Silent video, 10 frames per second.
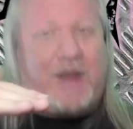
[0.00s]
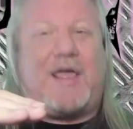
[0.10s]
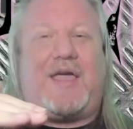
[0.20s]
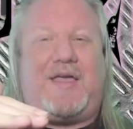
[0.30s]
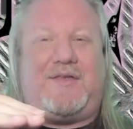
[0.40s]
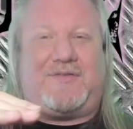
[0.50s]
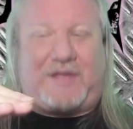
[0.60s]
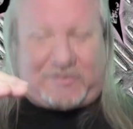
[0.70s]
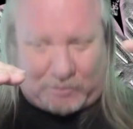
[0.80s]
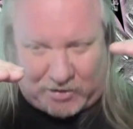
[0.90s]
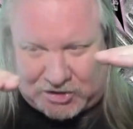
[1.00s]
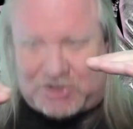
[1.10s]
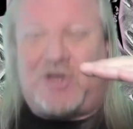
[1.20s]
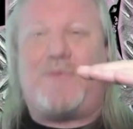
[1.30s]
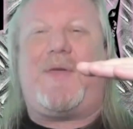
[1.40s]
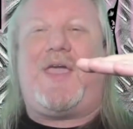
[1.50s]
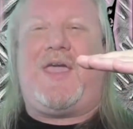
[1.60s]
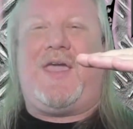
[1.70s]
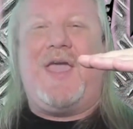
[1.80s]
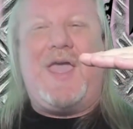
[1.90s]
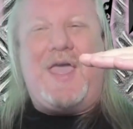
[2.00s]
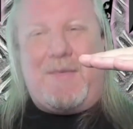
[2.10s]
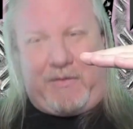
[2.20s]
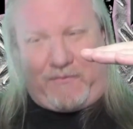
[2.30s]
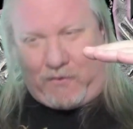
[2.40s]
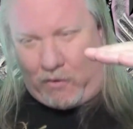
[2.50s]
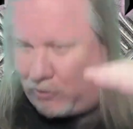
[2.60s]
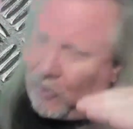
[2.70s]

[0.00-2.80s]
it is. That's where it should be. Before,